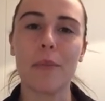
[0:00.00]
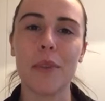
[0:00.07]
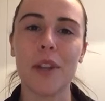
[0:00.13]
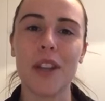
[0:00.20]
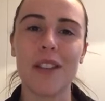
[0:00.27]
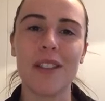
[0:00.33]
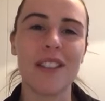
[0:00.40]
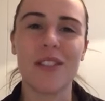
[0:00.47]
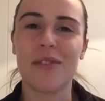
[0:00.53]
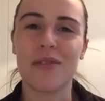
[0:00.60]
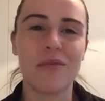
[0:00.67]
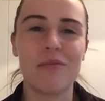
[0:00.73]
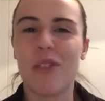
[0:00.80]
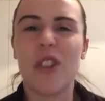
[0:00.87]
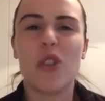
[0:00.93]
you're
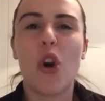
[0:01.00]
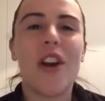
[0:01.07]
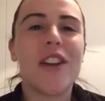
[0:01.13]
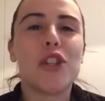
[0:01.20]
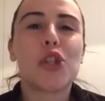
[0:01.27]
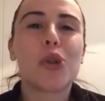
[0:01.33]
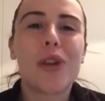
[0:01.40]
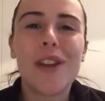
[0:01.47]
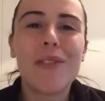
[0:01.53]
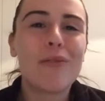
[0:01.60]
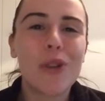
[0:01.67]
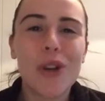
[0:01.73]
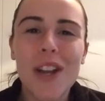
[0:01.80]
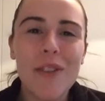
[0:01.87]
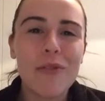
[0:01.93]
not enjoying
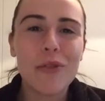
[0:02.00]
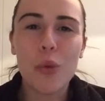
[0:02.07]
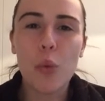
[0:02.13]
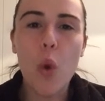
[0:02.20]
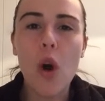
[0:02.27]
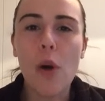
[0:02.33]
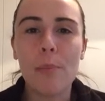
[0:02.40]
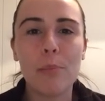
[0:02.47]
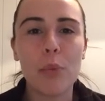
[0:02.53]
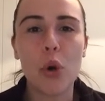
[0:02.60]
running for one,